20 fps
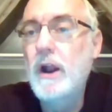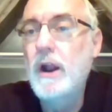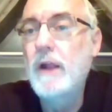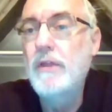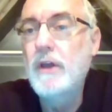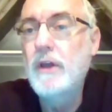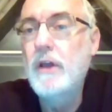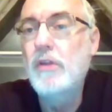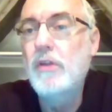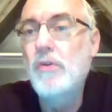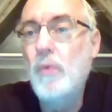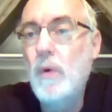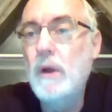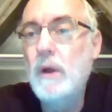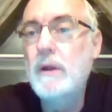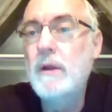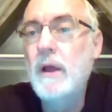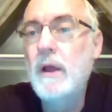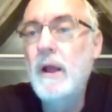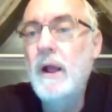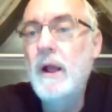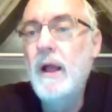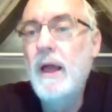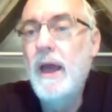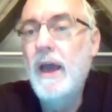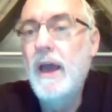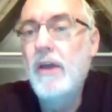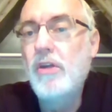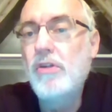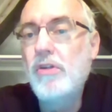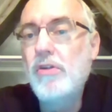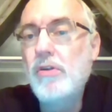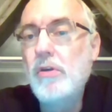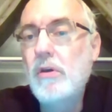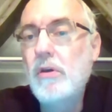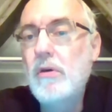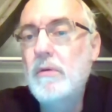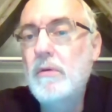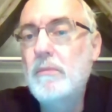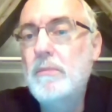And I think it's what
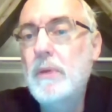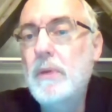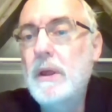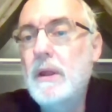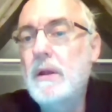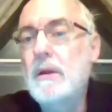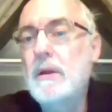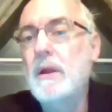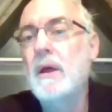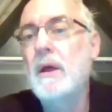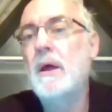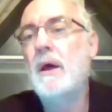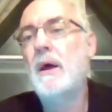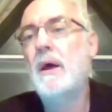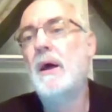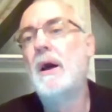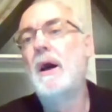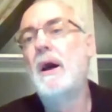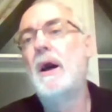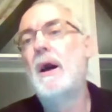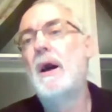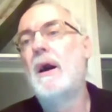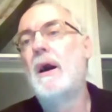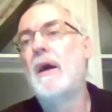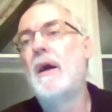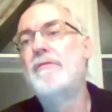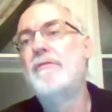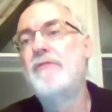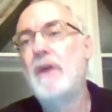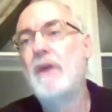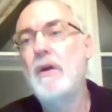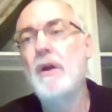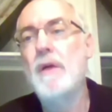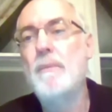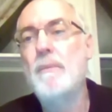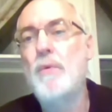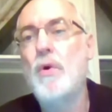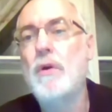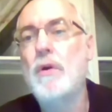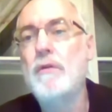has been a very
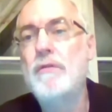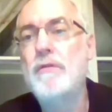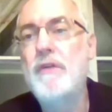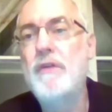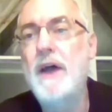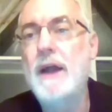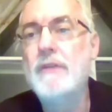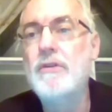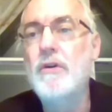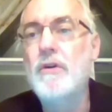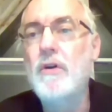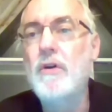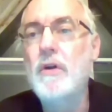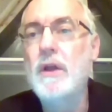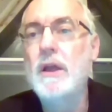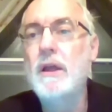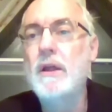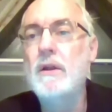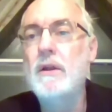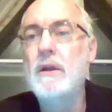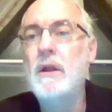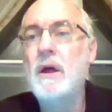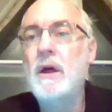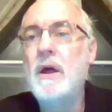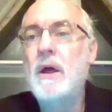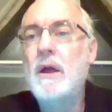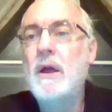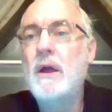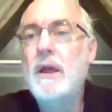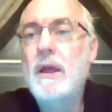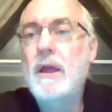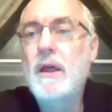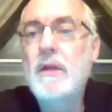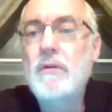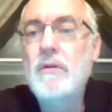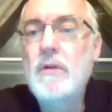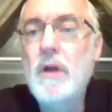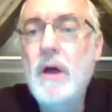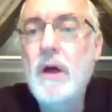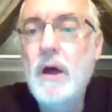important factor in
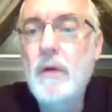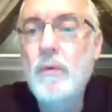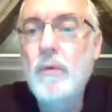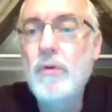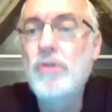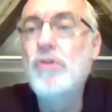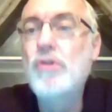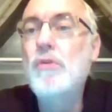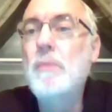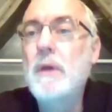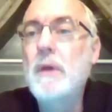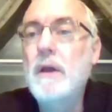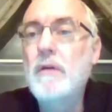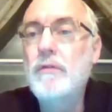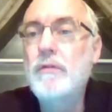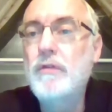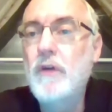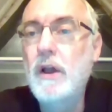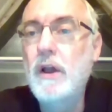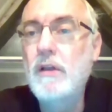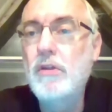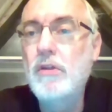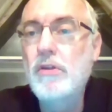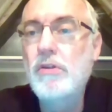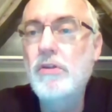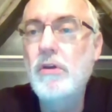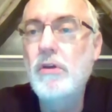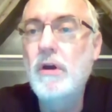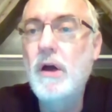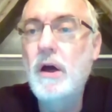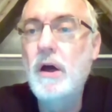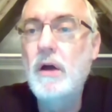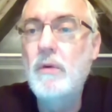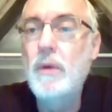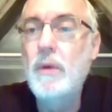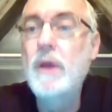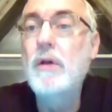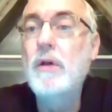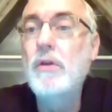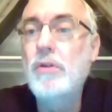resuming freight's
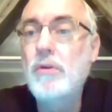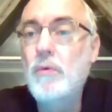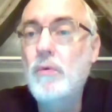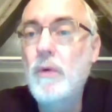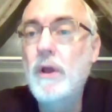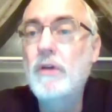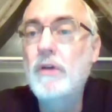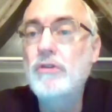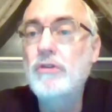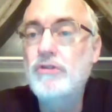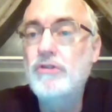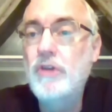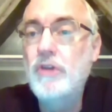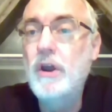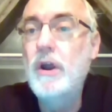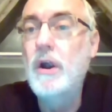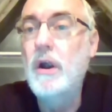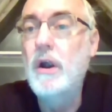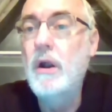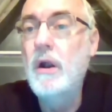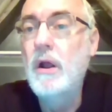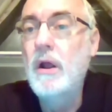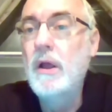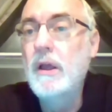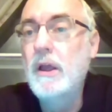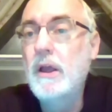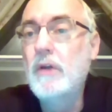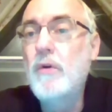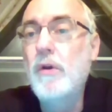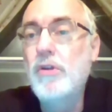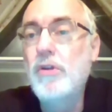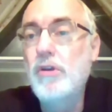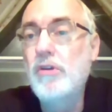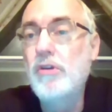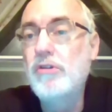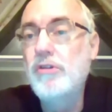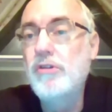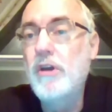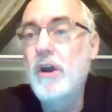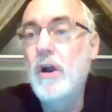rail's share,
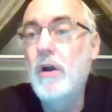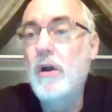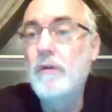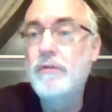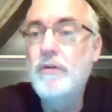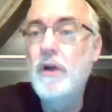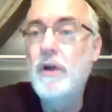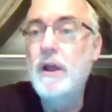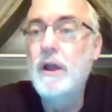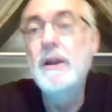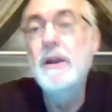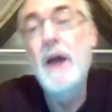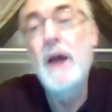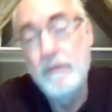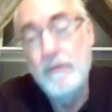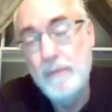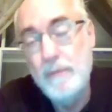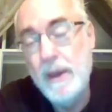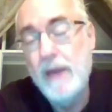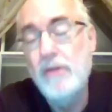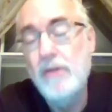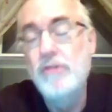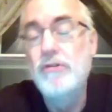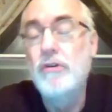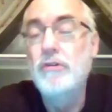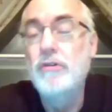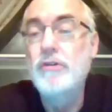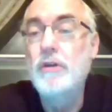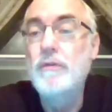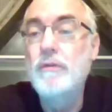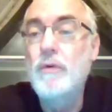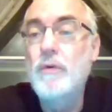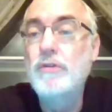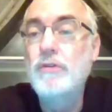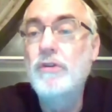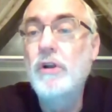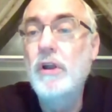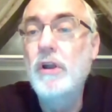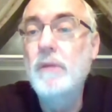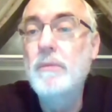increasing share of freight, not of passengers,
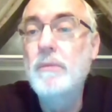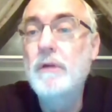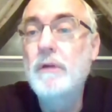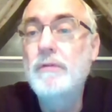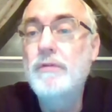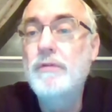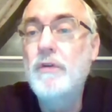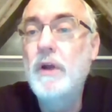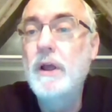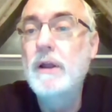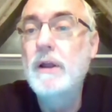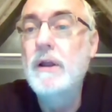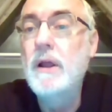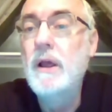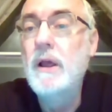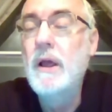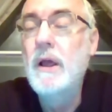unfortunately, but of freight.